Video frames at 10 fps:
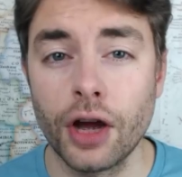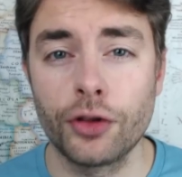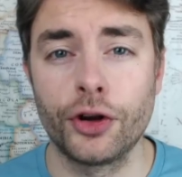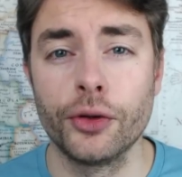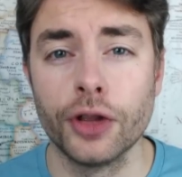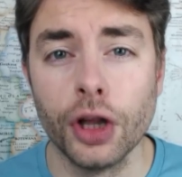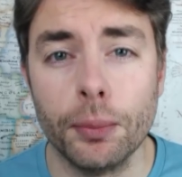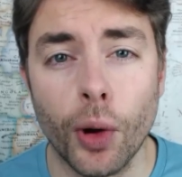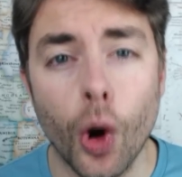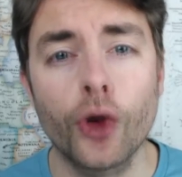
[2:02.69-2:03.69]
go through the
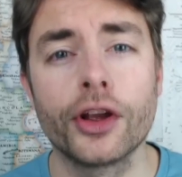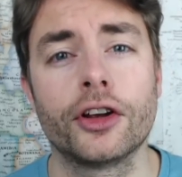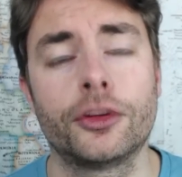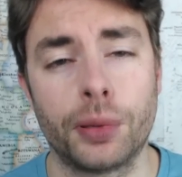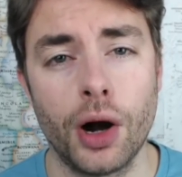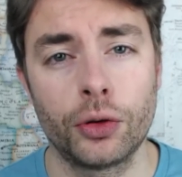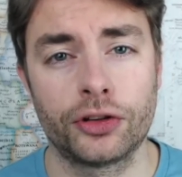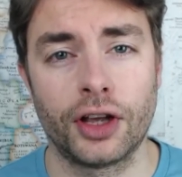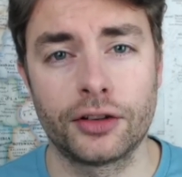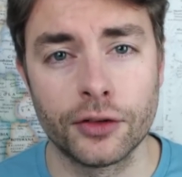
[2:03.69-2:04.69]
laborious
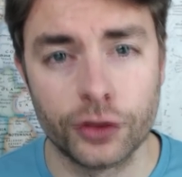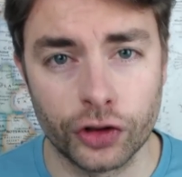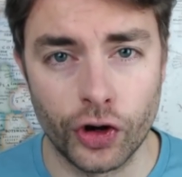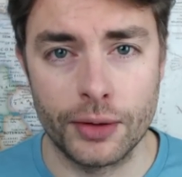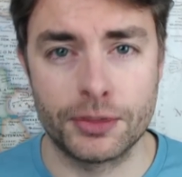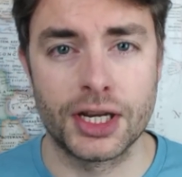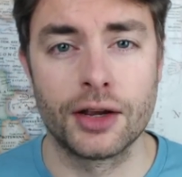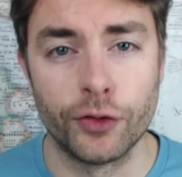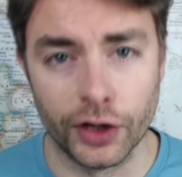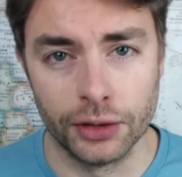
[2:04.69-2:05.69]
process of
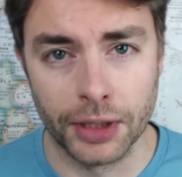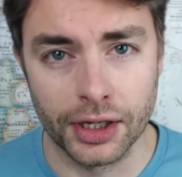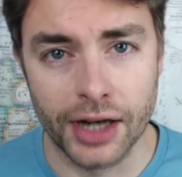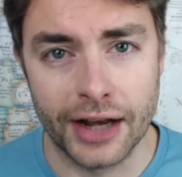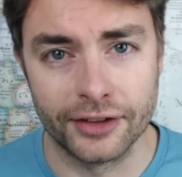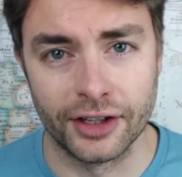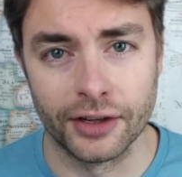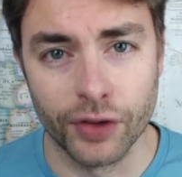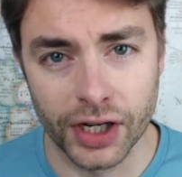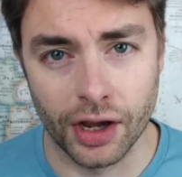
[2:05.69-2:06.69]
scripting, filming, and
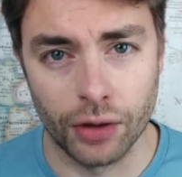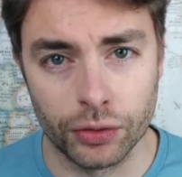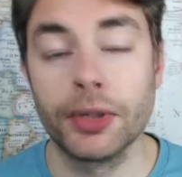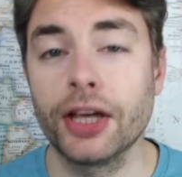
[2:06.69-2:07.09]
editing videos.